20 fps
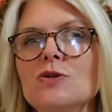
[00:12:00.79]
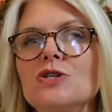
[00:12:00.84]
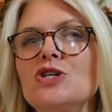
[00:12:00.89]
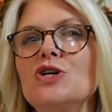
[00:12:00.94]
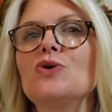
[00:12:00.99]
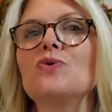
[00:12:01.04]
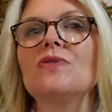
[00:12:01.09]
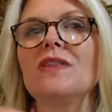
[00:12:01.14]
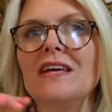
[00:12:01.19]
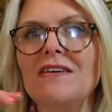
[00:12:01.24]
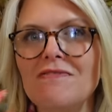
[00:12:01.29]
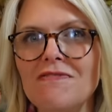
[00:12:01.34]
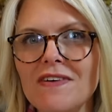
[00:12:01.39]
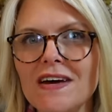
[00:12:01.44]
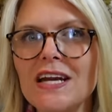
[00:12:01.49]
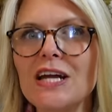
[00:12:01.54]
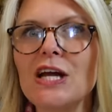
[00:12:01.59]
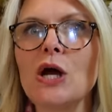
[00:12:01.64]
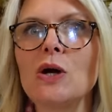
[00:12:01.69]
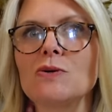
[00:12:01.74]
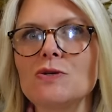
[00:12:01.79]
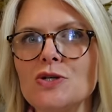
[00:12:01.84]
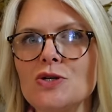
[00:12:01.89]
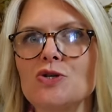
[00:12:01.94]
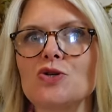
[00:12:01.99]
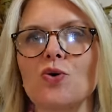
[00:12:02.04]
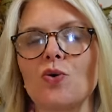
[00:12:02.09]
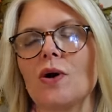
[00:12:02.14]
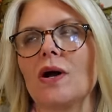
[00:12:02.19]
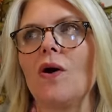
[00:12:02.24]
to the video
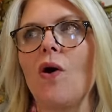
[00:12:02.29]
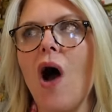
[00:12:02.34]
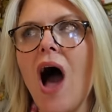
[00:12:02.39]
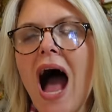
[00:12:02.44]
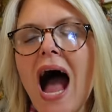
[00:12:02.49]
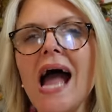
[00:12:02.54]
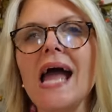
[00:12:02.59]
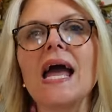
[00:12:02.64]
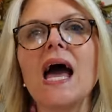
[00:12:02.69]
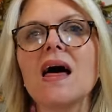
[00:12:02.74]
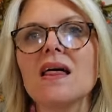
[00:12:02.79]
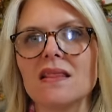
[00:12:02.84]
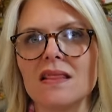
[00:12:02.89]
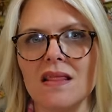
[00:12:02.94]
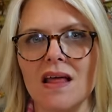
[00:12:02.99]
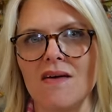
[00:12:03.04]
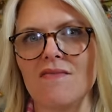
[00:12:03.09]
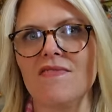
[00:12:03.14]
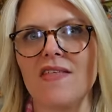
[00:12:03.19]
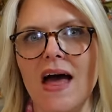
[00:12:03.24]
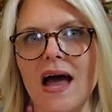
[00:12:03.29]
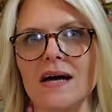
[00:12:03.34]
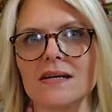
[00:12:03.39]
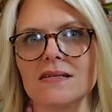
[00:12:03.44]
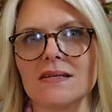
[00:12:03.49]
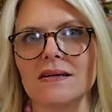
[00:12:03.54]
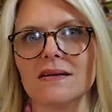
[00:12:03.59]
tutorial. I love that.